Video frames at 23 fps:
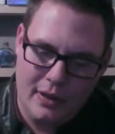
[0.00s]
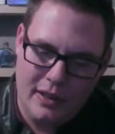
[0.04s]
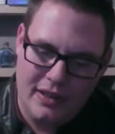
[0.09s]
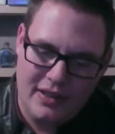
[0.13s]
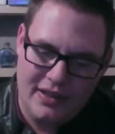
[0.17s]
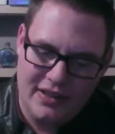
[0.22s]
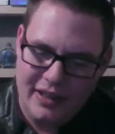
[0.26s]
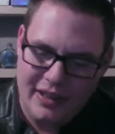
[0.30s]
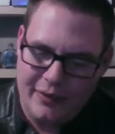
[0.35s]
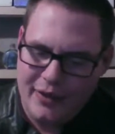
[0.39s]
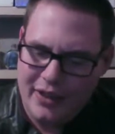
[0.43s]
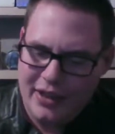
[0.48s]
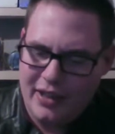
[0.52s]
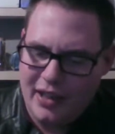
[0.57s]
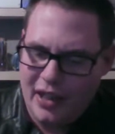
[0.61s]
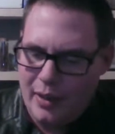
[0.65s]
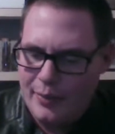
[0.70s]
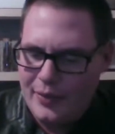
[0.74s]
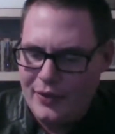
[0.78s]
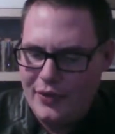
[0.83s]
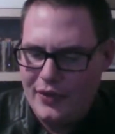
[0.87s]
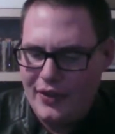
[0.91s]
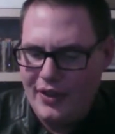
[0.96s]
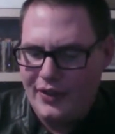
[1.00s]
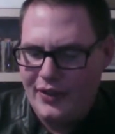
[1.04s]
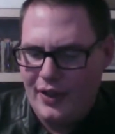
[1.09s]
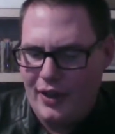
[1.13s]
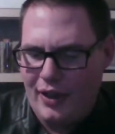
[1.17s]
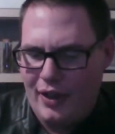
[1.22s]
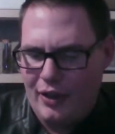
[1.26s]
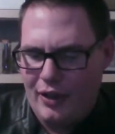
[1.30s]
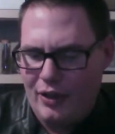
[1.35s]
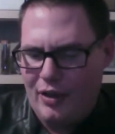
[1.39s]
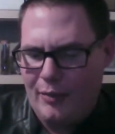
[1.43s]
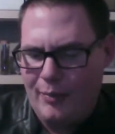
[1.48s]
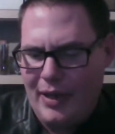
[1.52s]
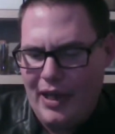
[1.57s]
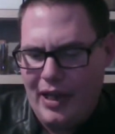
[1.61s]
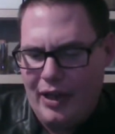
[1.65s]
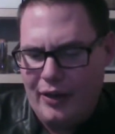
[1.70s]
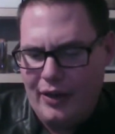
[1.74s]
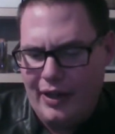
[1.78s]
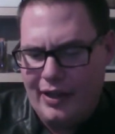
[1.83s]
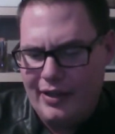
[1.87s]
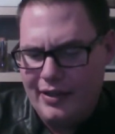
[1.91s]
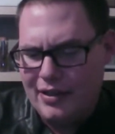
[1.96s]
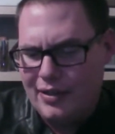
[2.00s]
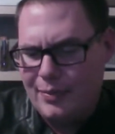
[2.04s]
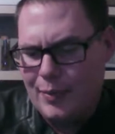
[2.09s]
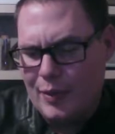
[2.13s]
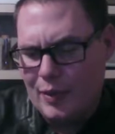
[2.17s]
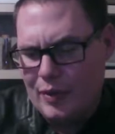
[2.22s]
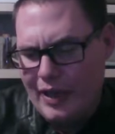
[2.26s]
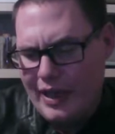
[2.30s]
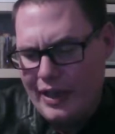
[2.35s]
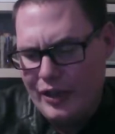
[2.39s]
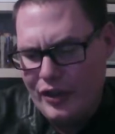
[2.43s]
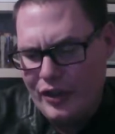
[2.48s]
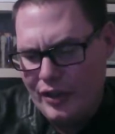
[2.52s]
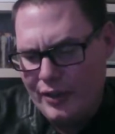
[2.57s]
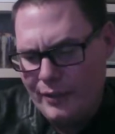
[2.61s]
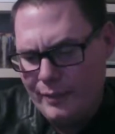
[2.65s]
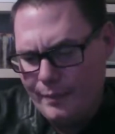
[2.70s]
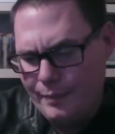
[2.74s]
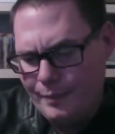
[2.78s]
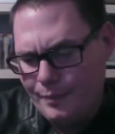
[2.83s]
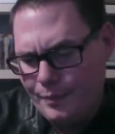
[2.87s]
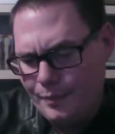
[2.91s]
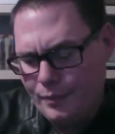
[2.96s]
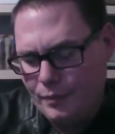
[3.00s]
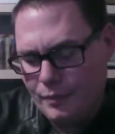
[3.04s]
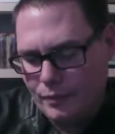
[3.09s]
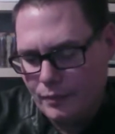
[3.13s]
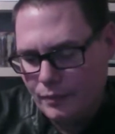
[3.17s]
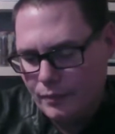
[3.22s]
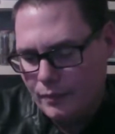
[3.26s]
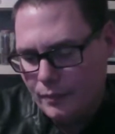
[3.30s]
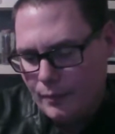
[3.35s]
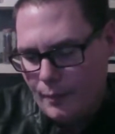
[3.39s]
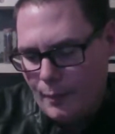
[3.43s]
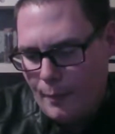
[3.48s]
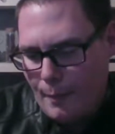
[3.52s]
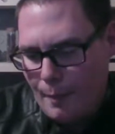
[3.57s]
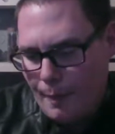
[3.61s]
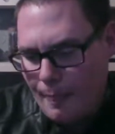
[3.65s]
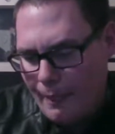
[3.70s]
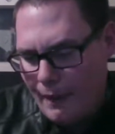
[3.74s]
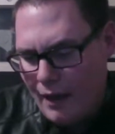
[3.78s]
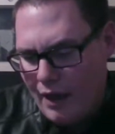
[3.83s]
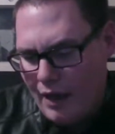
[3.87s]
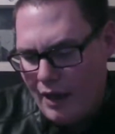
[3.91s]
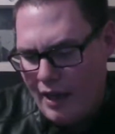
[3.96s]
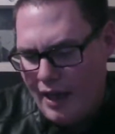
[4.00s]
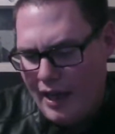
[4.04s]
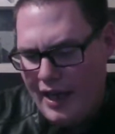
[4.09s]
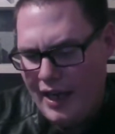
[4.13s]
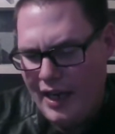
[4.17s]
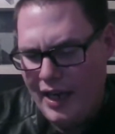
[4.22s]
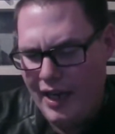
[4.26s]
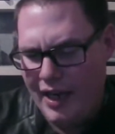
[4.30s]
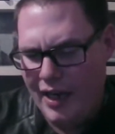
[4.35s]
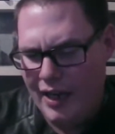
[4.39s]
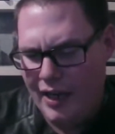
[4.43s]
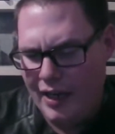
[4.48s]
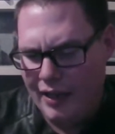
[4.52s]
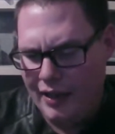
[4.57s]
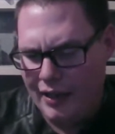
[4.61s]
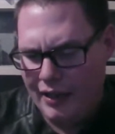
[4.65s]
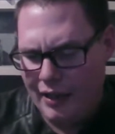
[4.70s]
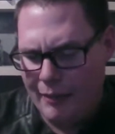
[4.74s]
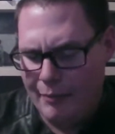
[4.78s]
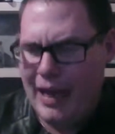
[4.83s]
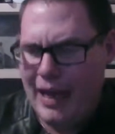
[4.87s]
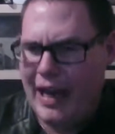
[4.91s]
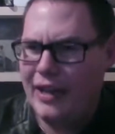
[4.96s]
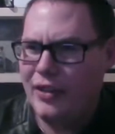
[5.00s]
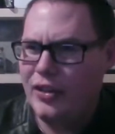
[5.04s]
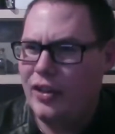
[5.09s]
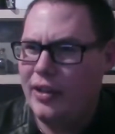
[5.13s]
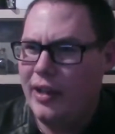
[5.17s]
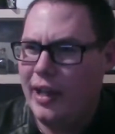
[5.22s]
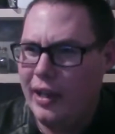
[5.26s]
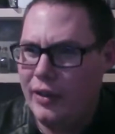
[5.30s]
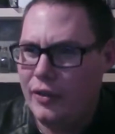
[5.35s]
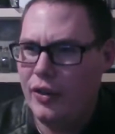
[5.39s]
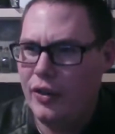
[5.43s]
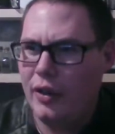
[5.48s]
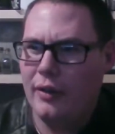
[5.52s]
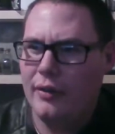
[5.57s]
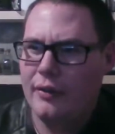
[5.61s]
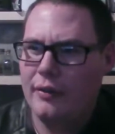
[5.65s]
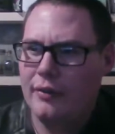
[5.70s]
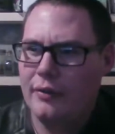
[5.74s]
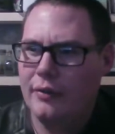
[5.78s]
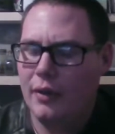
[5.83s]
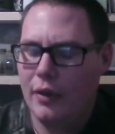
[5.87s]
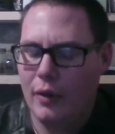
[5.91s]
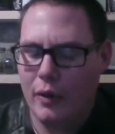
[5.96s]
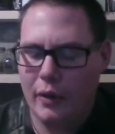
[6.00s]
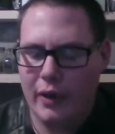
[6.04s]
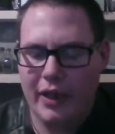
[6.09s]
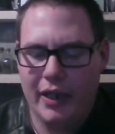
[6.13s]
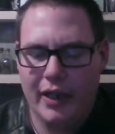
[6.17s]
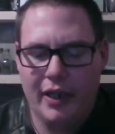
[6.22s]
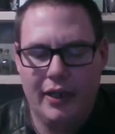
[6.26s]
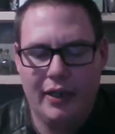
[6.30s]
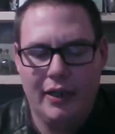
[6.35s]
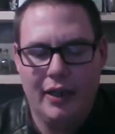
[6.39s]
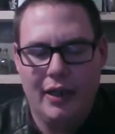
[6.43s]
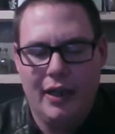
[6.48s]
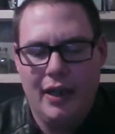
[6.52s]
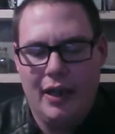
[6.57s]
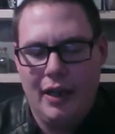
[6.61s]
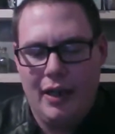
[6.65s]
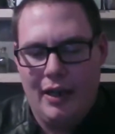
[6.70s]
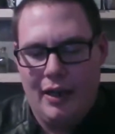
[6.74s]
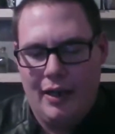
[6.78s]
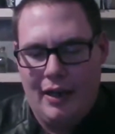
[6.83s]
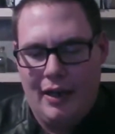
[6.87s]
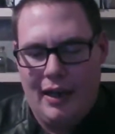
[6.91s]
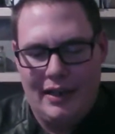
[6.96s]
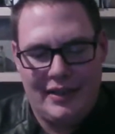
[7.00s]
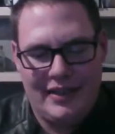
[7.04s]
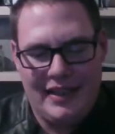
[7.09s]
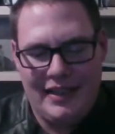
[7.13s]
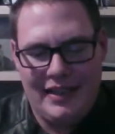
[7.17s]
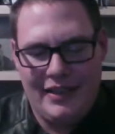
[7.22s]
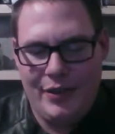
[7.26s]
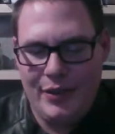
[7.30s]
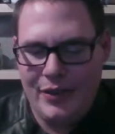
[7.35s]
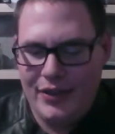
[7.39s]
7 of Cups is all about inspiration and imagination, okay? I see 2